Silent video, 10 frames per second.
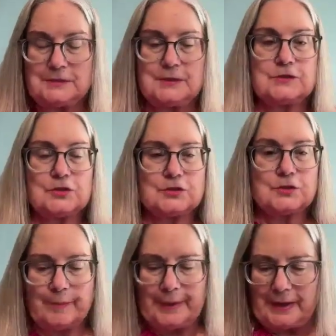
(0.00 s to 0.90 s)
such
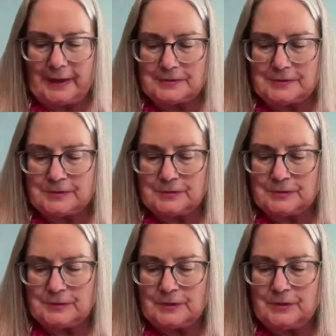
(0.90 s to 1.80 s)
as our past
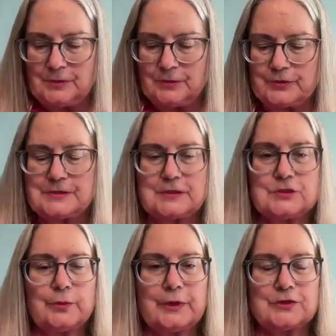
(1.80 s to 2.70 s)
or
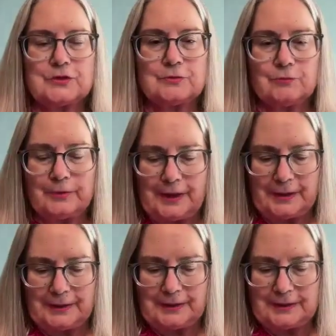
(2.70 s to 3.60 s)
situation
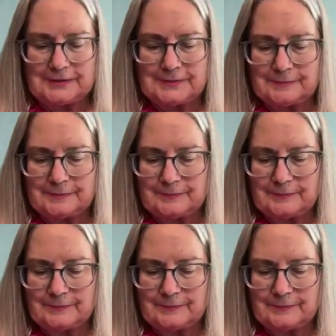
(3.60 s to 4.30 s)
realities.